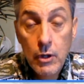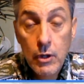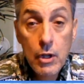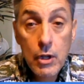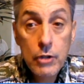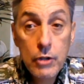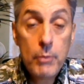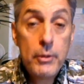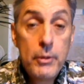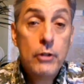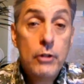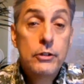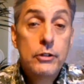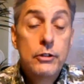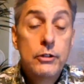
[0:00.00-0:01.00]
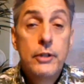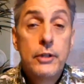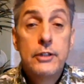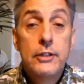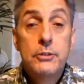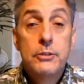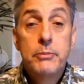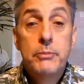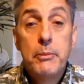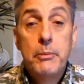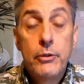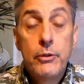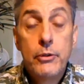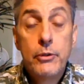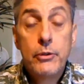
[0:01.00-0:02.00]
So, I mean, those are the two kinds of people you
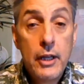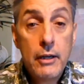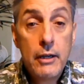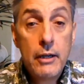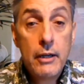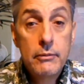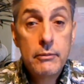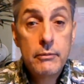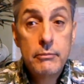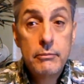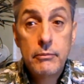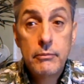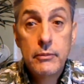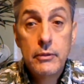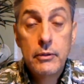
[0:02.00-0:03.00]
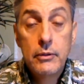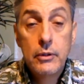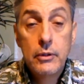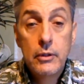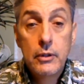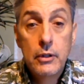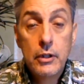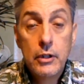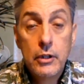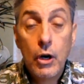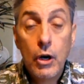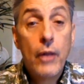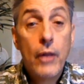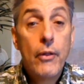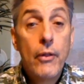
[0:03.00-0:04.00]
can get.
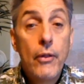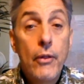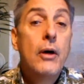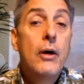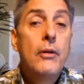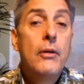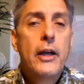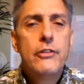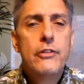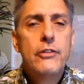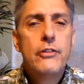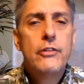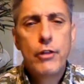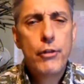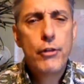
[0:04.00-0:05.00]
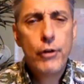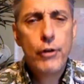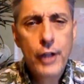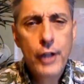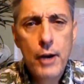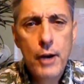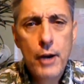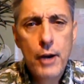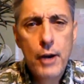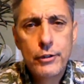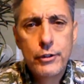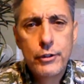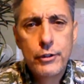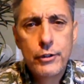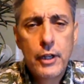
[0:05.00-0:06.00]
And well, I guess there's a third kind of person
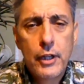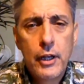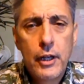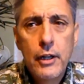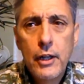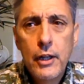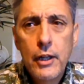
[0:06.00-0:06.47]
you could get.